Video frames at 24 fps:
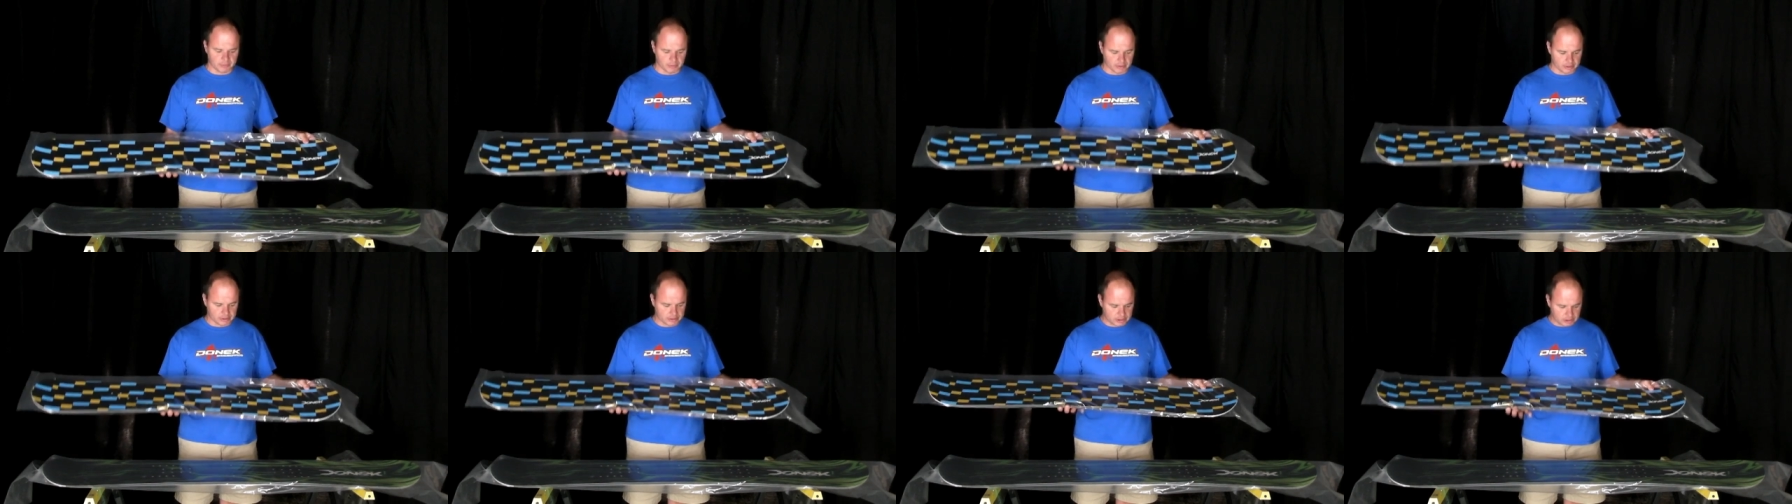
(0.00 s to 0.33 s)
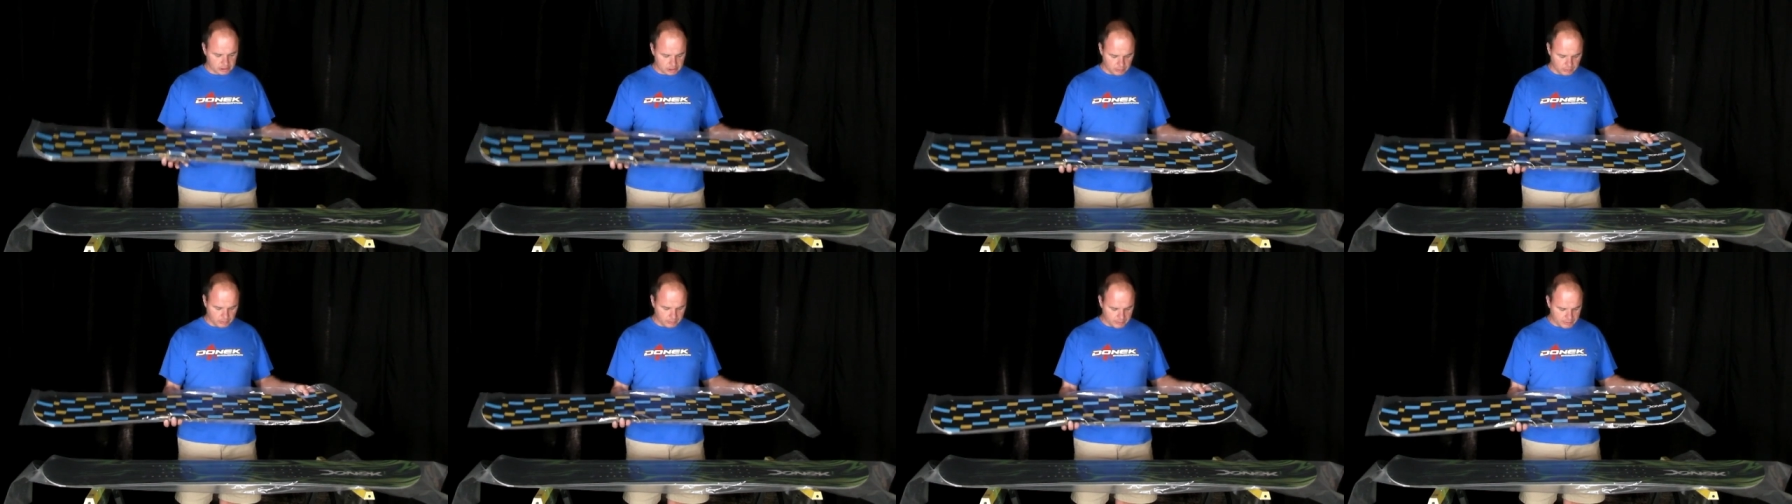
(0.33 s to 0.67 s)
board.
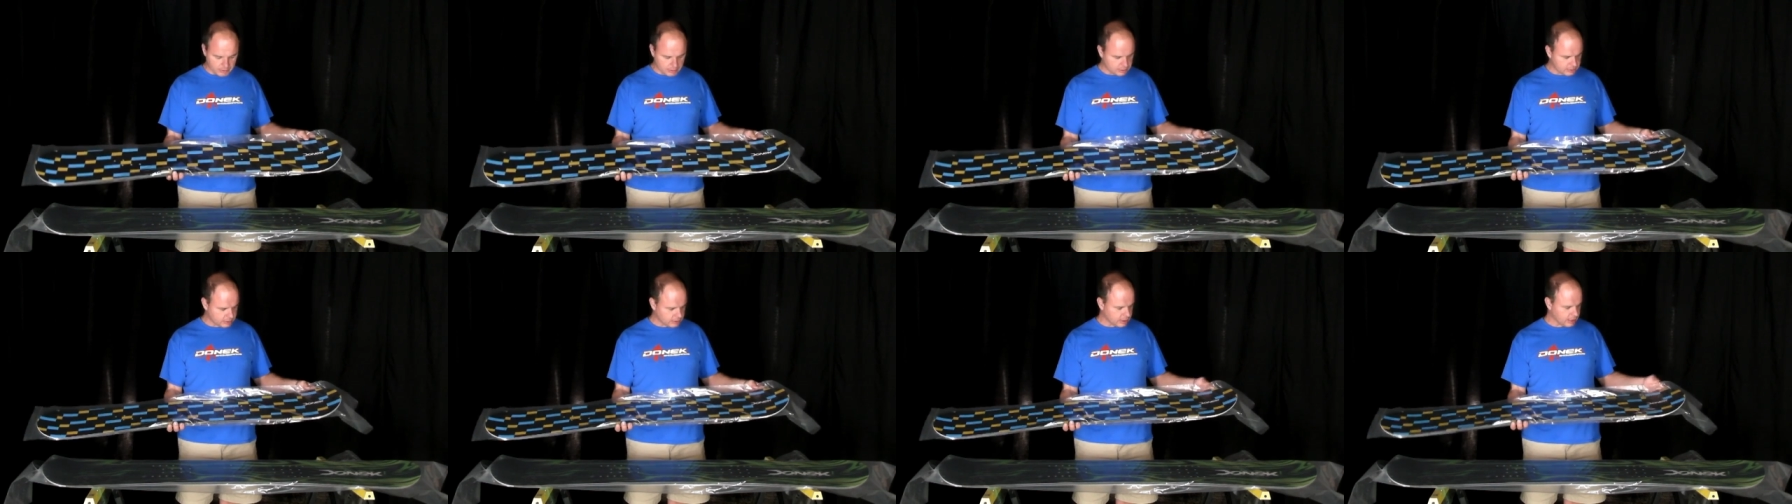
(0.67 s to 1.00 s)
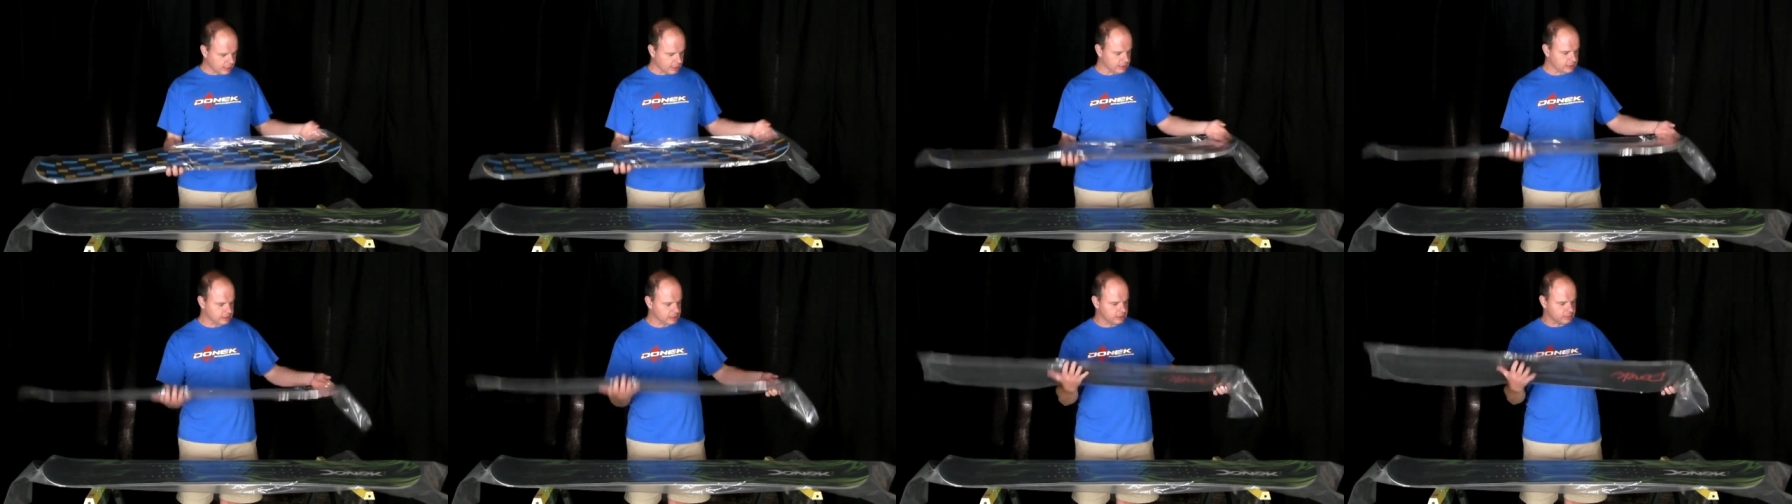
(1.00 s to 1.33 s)
So we built a
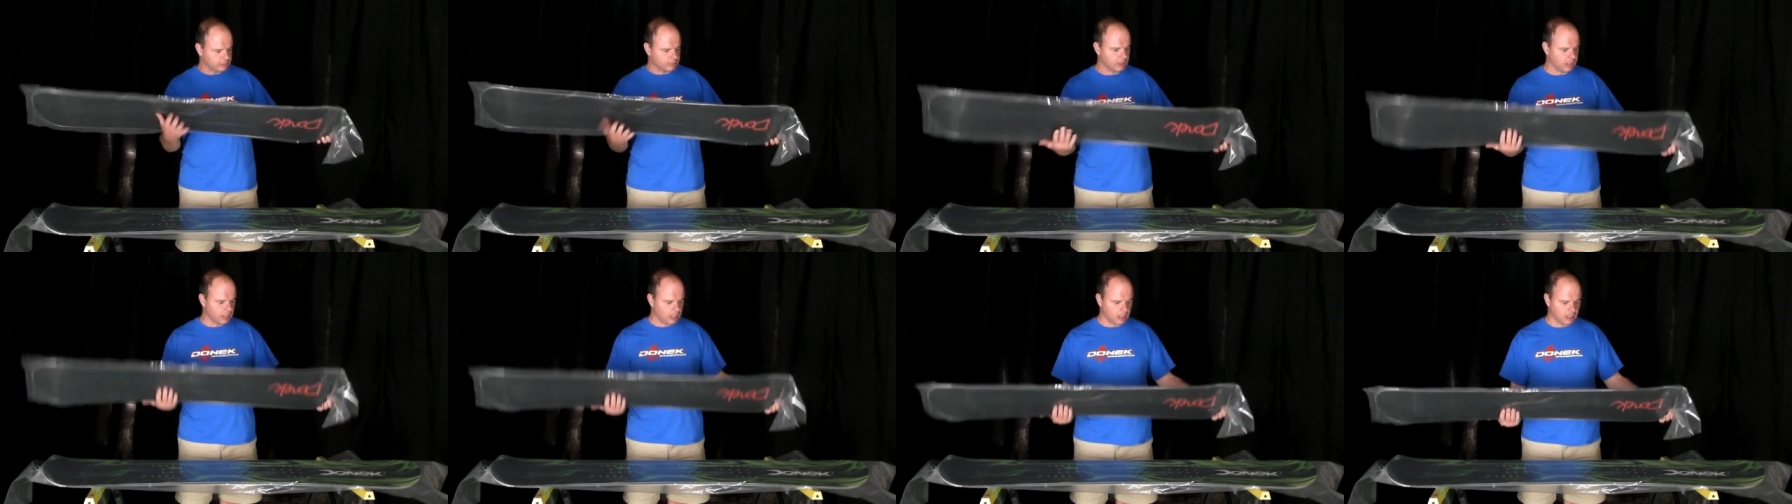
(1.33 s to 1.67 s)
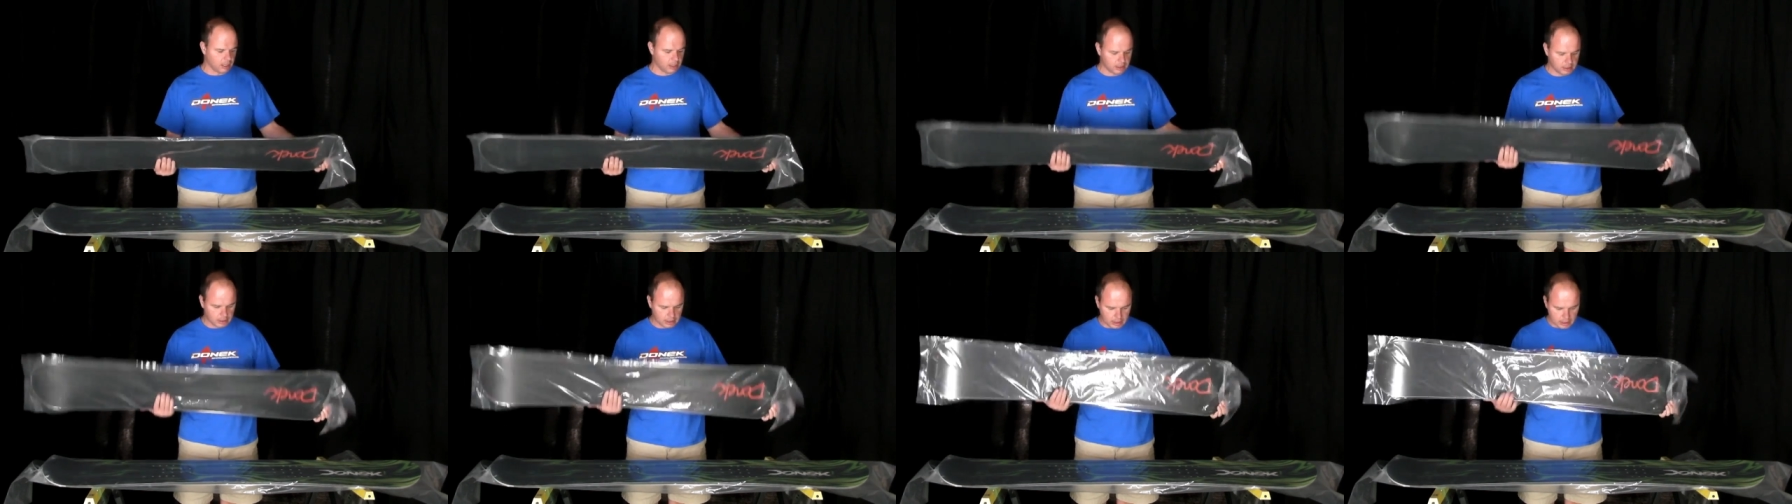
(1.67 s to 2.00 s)
nice
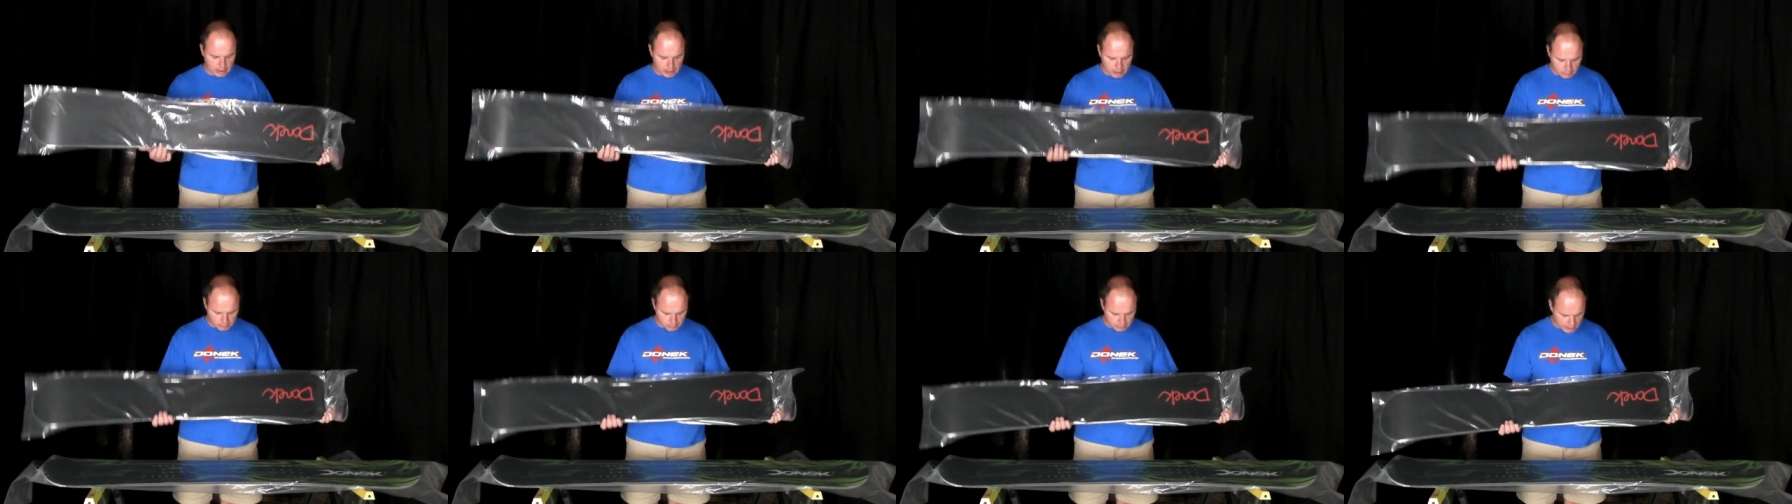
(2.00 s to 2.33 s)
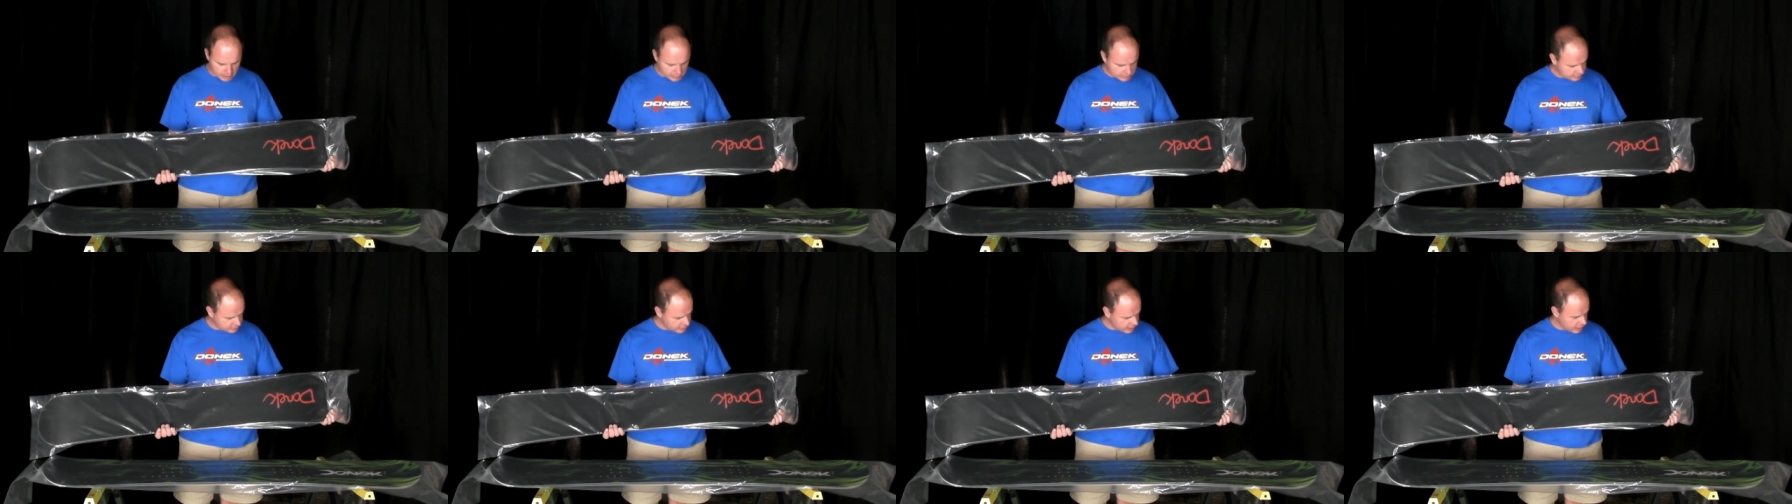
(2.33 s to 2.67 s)
small
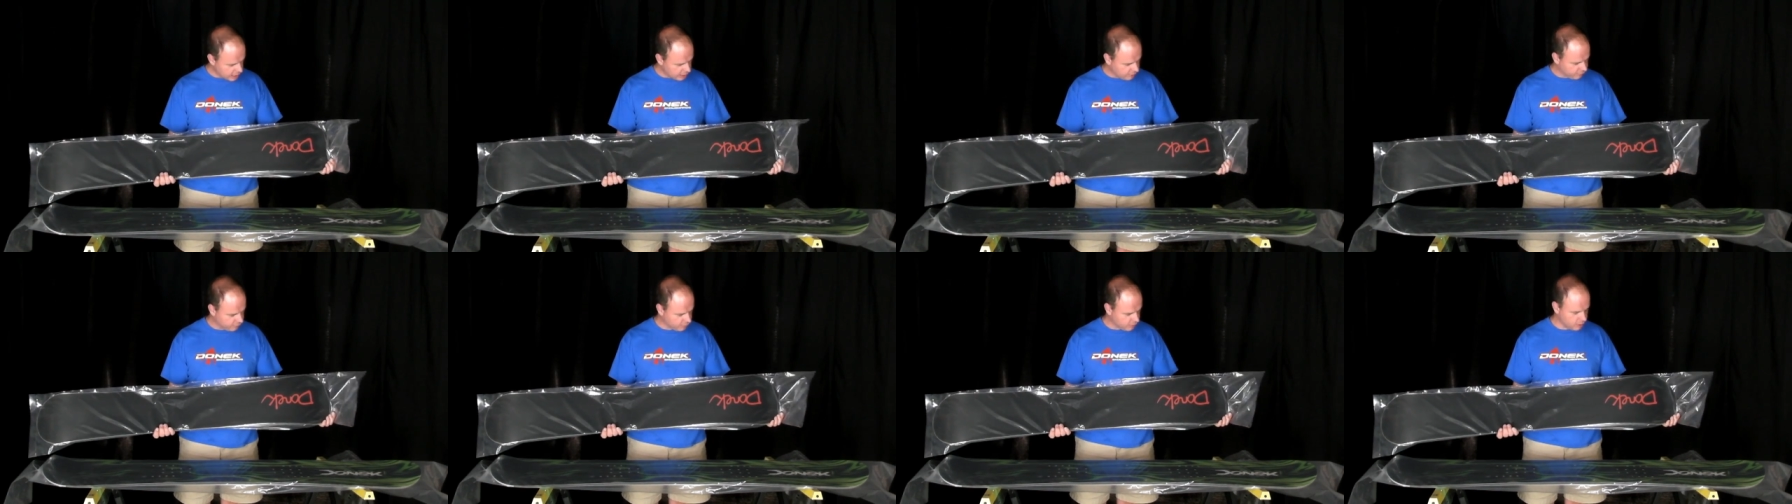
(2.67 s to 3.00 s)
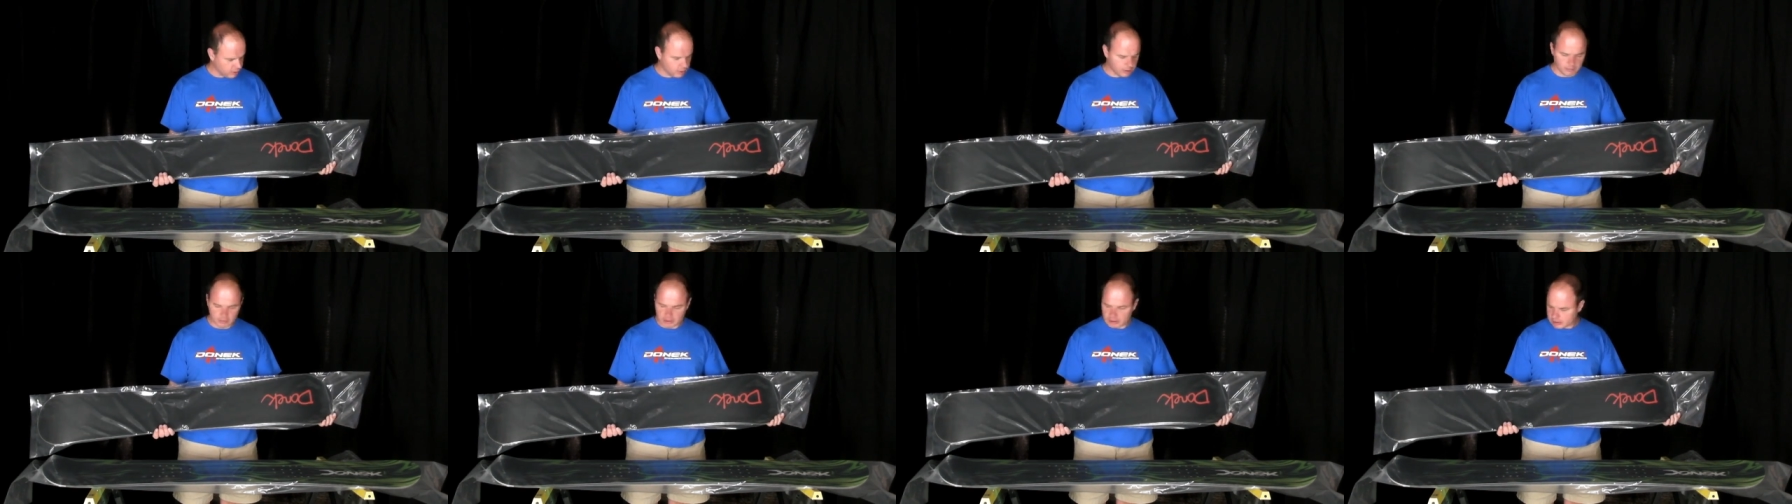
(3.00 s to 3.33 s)
race deck for him.